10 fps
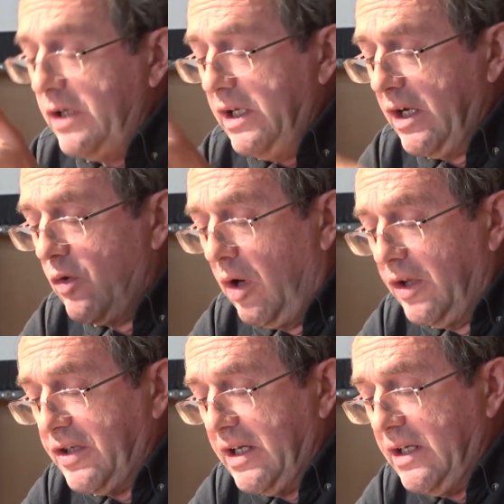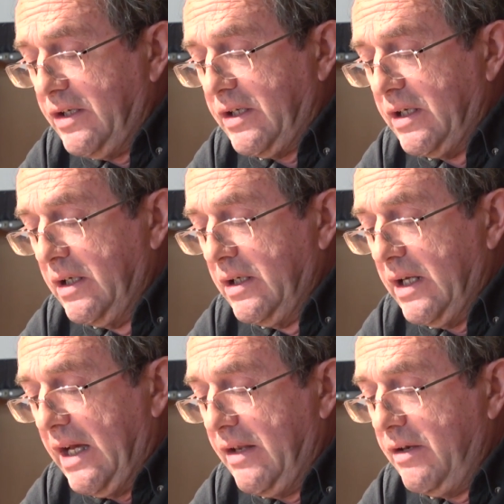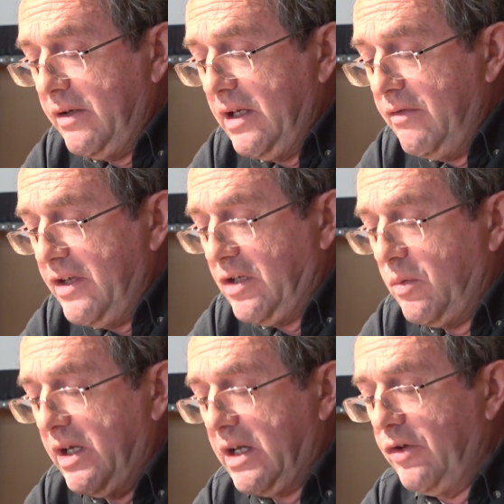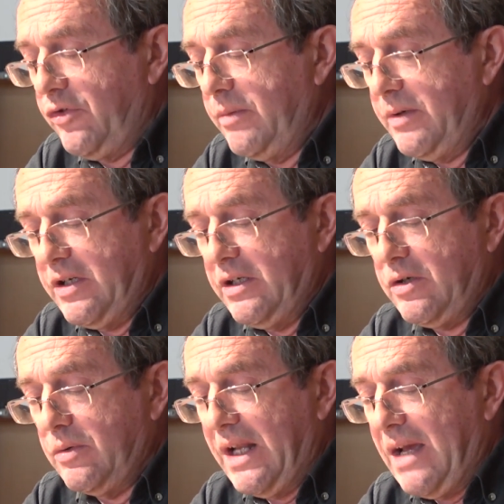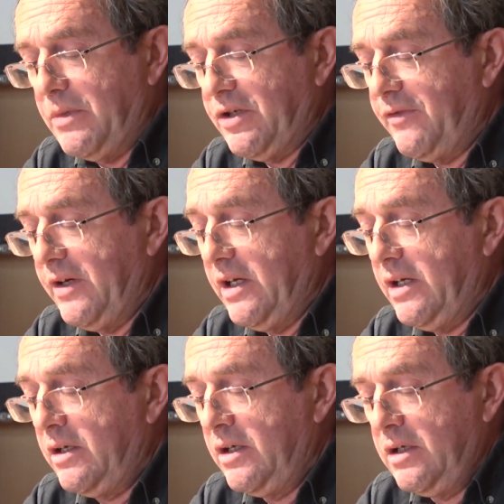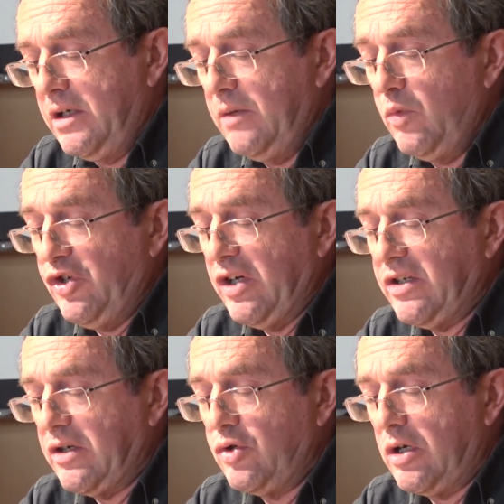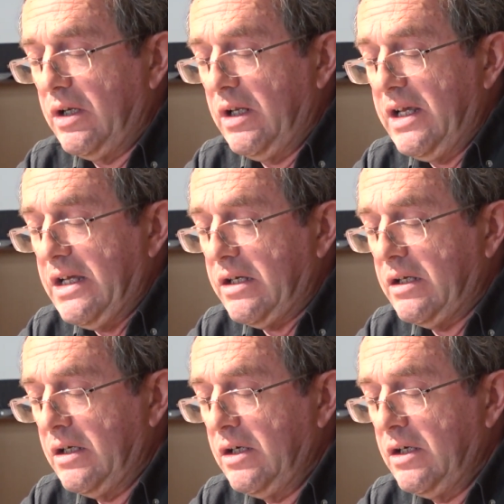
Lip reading: inequalities and in this way contributed to an atmosphere in which a social elite